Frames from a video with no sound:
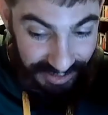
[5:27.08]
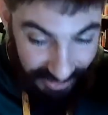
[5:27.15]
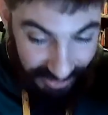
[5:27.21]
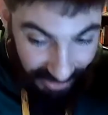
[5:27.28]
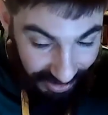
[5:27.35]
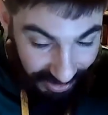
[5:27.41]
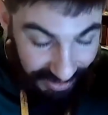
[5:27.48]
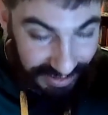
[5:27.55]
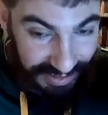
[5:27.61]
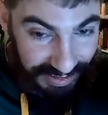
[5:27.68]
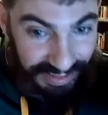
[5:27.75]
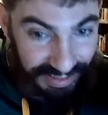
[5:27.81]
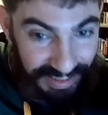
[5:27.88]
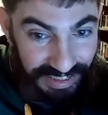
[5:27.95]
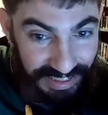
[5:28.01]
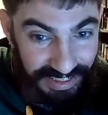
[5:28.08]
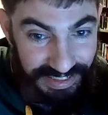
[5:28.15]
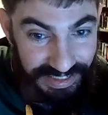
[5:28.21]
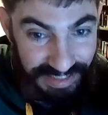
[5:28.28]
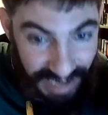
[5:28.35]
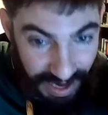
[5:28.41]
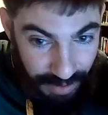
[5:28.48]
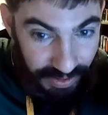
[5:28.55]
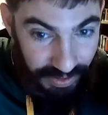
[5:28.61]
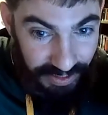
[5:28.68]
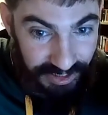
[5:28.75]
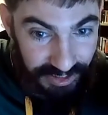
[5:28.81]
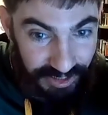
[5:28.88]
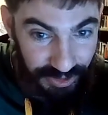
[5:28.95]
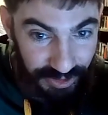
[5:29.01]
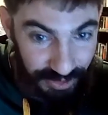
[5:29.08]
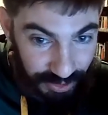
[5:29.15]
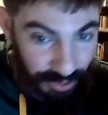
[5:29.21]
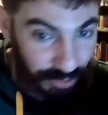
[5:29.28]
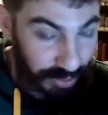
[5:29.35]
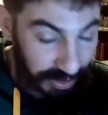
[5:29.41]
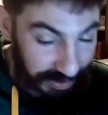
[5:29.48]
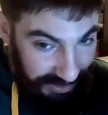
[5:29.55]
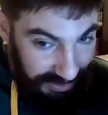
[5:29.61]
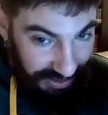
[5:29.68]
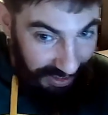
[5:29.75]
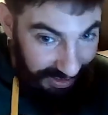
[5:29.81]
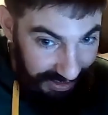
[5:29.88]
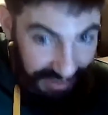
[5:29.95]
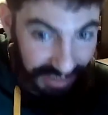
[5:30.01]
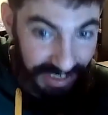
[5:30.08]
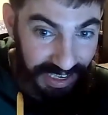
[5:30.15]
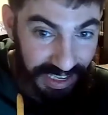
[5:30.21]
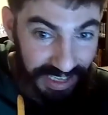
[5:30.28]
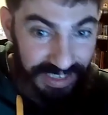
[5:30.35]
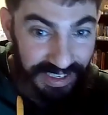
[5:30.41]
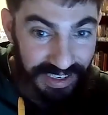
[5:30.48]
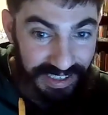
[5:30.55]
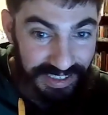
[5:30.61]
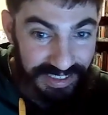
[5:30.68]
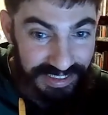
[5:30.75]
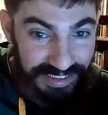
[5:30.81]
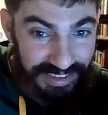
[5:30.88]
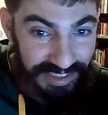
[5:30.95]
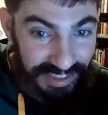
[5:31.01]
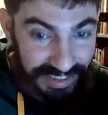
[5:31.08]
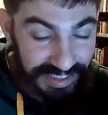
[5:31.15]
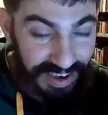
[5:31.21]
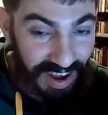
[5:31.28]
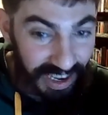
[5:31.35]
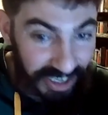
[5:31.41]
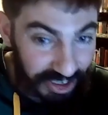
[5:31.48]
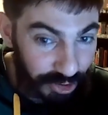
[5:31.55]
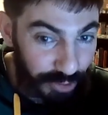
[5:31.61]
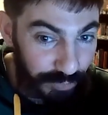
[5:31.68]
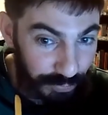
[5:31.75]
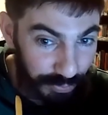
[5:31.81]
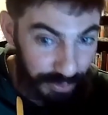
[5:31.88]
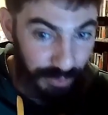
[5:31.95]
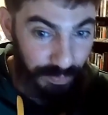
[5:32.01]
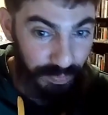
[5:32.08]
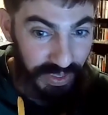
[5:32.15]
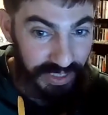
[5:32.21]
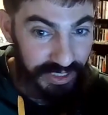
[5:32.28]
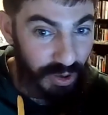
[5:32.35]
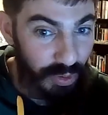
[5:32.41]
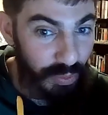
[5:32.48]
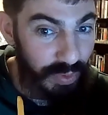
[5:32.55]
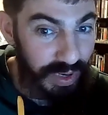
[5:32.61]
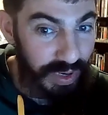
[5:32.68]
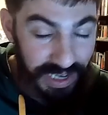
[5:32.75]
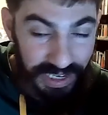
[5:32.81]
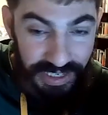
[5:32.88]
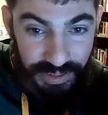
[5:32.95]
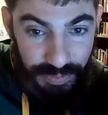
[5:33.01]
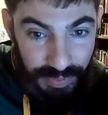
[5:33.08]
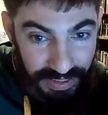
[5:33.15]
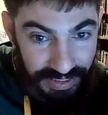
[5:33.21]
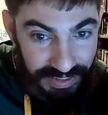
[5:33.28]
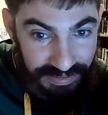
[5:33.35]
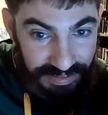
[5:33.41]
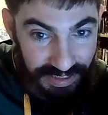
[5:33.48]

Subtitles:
does damage to their psyche. It does not good for them. They don't need to be